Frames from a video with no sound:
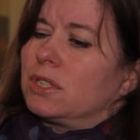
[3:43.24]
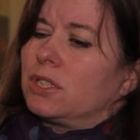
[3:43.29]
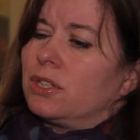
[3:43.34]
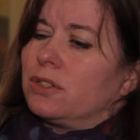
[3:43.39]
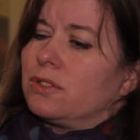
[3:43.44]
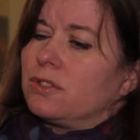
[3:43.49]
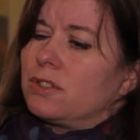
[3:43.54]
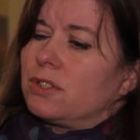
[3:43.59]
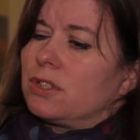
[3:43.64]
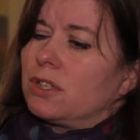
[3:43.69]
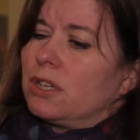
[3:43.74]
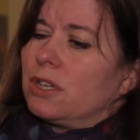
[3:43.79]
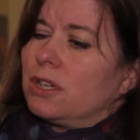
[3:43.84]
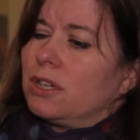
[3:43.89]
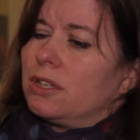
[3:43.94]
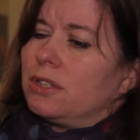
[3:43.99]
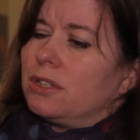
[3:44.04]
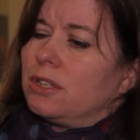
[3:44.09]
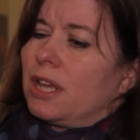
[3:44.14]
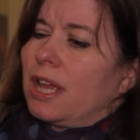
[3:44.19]

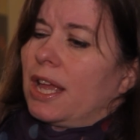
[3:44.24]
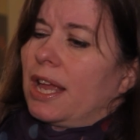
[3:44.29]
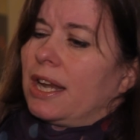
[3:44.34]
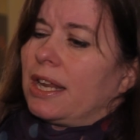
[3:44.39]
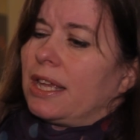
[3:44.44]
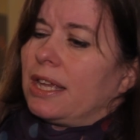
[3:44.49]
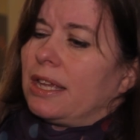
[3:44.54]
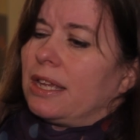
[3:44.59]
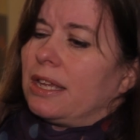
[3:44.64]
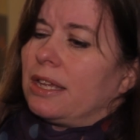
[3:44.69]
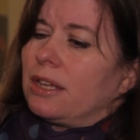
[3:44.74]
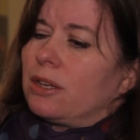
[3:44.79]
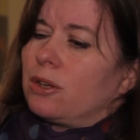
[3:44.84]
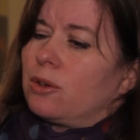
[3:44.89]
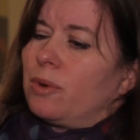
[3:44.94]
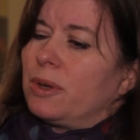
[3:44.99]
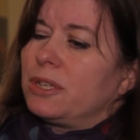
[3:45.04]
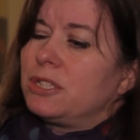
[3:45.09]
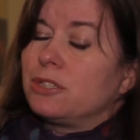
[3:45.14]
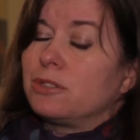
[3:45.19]
concern, any
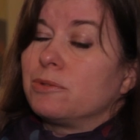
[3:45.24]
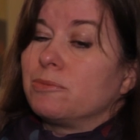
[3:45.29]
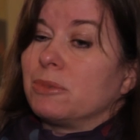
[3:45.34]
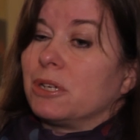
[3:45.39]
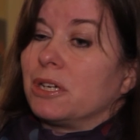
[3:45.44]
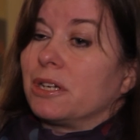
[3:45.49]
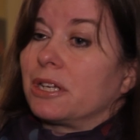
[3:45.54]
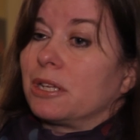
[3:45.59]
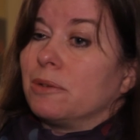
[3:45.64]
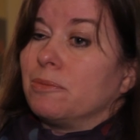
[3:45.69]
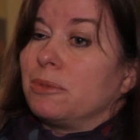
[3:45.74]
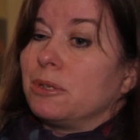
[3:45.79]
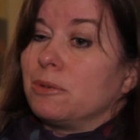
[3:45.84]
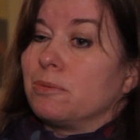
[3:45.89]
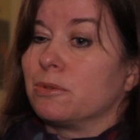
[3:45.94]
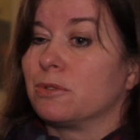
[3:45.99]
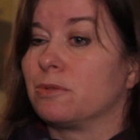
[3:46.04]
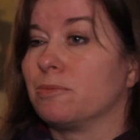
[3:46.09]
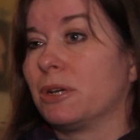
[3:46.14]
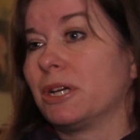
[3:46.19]
question mark in
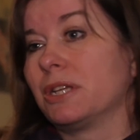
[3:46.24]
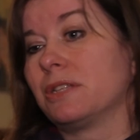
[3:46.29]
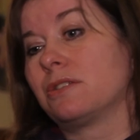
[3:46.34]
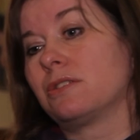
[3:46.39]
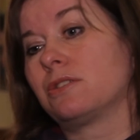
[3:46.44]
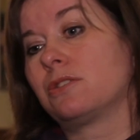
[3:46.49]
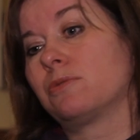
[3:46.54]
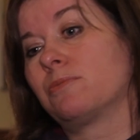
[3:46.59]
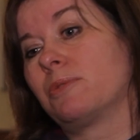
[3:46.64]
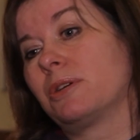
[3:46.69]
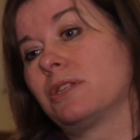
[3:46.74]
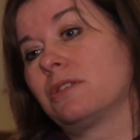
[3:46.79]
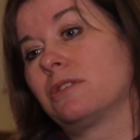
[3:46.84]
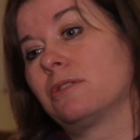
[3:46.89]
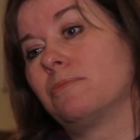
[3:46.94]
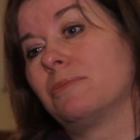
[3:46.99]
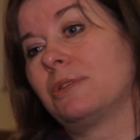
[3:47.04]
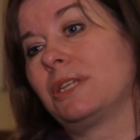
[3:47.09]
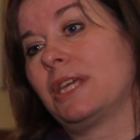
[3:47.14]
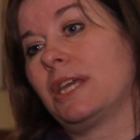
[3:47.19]
people's minds as to whether
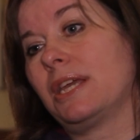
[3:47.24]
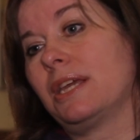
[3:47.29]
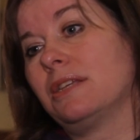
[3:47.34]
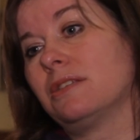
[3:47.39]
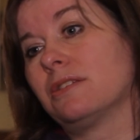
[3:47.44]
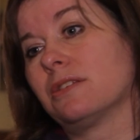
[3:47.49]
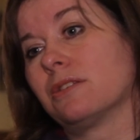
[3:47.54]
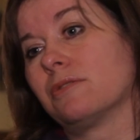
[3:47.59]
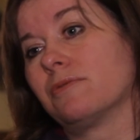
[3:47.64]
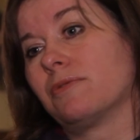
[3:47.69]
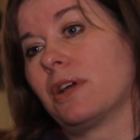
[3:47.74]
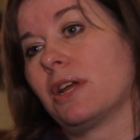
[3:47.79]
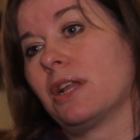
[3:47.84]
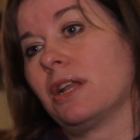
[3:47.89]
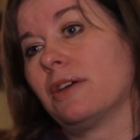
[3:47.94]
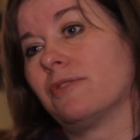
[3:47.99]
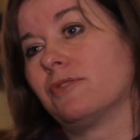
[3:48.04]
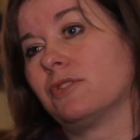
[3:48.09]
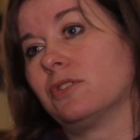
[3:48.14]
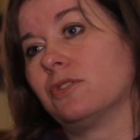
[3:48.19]
somebody is at the right
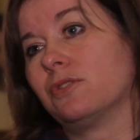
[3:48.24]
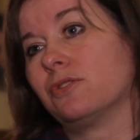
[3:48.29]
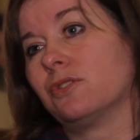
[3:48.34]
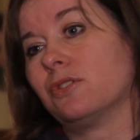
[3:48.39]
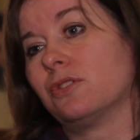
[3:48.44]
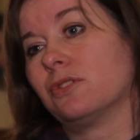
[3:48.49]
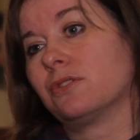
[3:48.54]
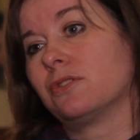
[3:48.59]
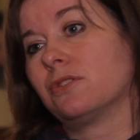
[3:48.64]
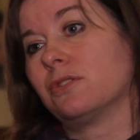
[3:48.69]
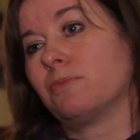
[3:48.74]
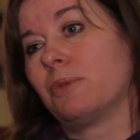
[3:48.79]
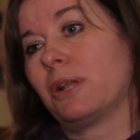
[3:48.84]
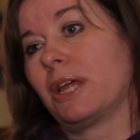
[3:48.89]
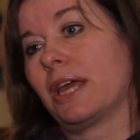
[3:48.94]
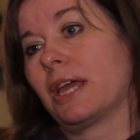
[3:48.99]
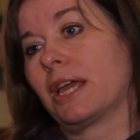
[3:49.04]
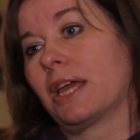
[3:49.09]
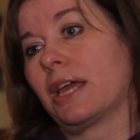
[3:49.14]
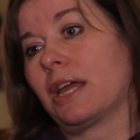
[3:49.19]
level or not to
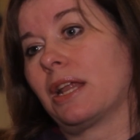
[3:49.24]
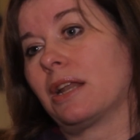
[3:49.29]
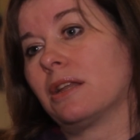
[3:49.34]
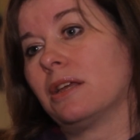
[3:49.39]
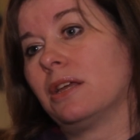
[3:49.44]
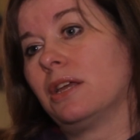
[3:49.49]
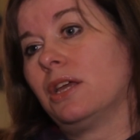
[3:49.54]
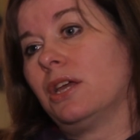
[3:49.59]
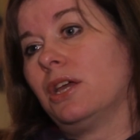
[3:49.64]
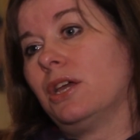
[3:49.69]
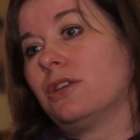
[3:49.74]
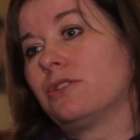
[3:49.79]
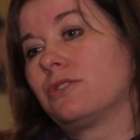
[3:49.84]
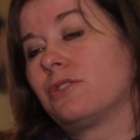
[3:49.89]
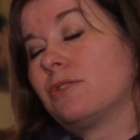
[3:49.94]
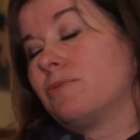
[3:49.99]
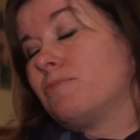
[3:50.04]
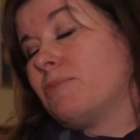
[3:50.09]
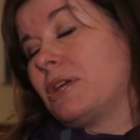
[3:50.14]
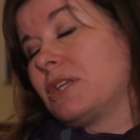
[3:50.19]
play again.
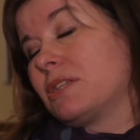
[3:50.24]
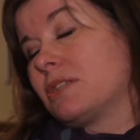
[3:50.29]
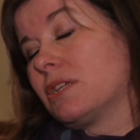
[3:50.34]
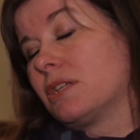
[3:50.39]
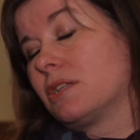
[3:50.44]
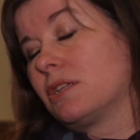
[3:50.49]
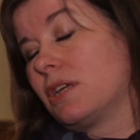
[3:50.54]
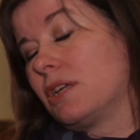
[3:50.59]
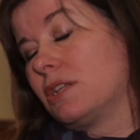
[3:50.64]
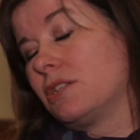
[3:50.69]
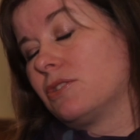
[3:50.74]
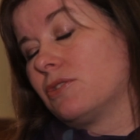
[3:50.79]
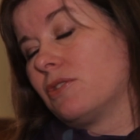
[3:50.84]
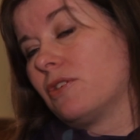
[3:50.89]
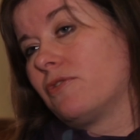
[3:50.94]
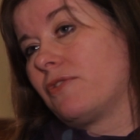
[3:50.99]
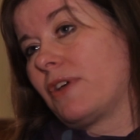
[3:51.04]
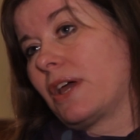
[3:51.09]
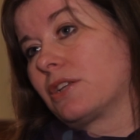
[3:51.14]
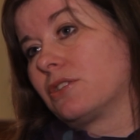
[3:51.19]
So it makes it into
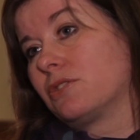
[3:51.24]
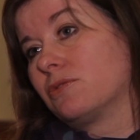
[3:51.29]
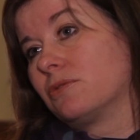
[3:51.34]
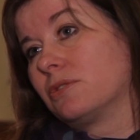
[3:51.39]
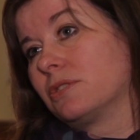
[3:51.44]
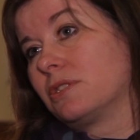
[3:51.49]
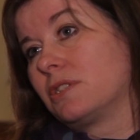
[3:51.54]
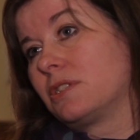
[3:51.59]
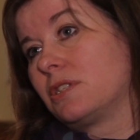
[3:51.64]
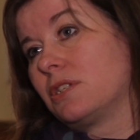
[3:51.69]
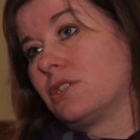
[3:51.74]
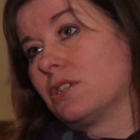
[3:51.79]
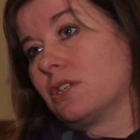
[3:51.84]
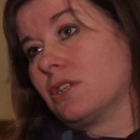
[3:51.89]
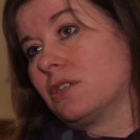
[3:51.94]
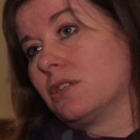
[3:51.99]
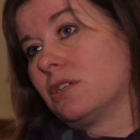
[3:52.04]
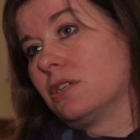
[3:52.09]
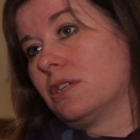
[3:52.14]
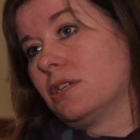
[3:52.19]
a factual
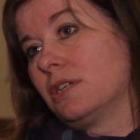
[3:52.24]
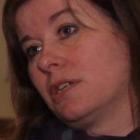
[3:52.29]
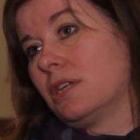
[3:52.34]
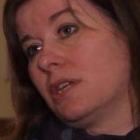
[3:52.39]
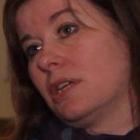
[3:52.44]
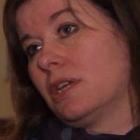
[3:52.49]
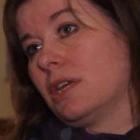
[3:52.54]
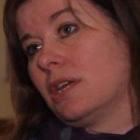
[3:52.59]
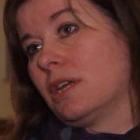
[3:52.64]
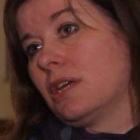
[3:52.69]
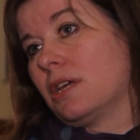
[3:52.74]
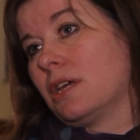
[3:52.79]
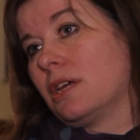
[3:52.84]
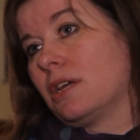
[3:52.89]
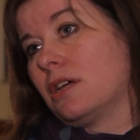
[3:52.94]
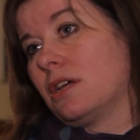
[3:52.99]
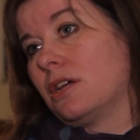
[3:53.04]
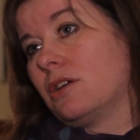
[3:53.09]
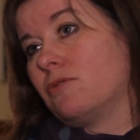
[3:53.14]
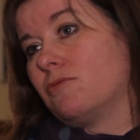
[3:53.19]
decision,
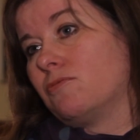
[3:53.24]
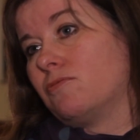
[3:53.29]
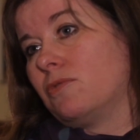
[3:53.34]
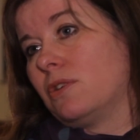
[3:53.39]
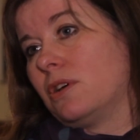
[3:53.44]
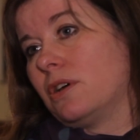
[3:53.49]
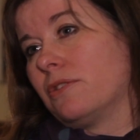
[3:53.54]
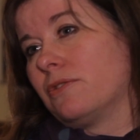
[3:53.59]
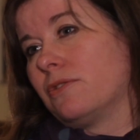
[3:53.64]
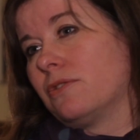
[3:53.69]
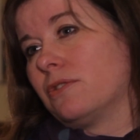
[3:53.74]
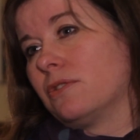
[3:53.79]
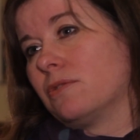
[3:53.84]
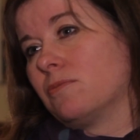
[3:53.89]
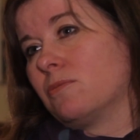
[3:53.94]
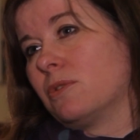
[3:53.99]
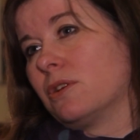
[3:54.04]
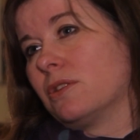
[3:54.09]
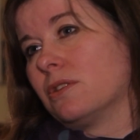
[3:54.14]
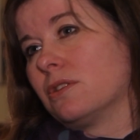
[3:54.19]
rather
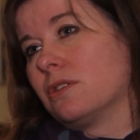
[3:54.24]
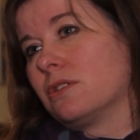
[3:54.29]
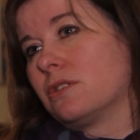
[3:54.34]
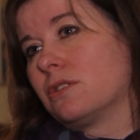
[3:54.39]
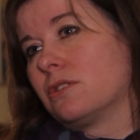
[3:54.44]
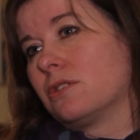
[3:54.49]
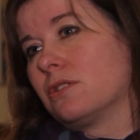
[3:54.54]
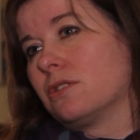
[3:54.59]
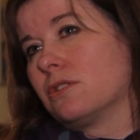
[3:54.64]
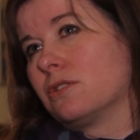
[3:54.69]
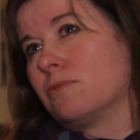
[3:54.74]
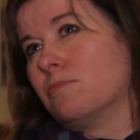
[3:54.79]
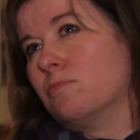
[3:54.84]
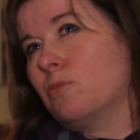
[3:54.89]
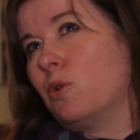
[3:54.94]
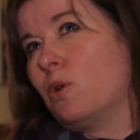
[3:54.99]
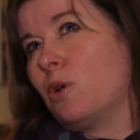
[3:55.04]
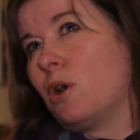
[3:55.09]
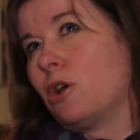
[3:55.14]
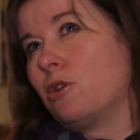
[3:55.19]
than one that's
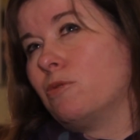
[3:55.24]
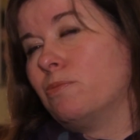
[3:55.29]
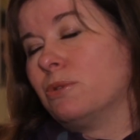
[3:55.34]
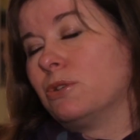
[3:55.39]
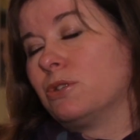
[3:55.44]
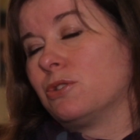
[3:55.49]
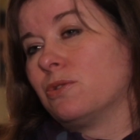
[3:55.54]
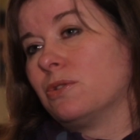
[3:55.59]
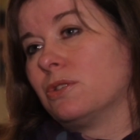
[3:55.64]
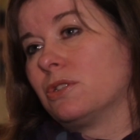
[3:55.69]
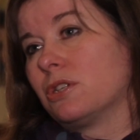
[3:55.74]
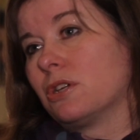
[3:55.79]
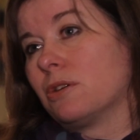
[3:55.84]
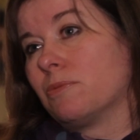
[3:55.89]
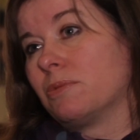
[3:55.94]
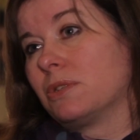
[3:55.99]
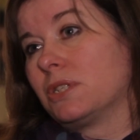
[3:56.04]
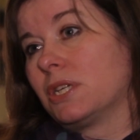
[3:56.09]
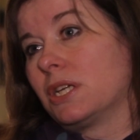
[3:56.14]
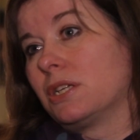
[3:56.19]
more open to
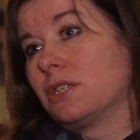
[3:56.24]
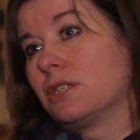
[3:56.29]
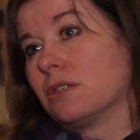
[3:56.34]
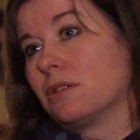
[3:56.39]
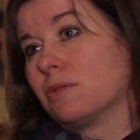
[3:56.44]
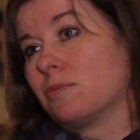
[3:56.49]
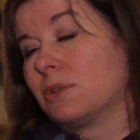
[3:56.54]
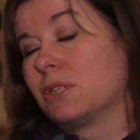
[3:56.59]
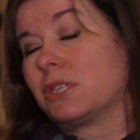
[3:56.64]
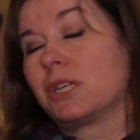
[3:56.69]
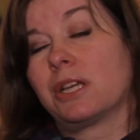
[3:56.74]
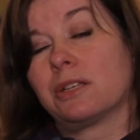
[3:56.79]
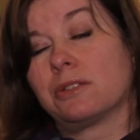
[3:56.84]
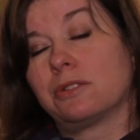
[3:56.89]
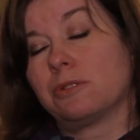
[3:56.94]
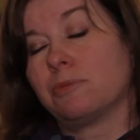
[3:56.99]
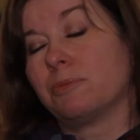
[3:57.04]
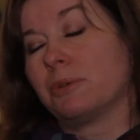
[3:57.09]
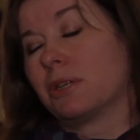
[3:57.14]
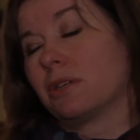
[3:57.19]
interpretation, which
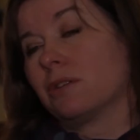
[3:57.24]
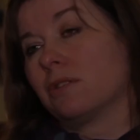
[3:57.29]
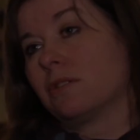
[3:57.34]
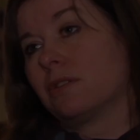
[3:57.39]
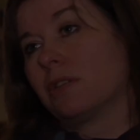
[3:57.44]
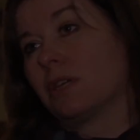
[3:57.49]
has to be a good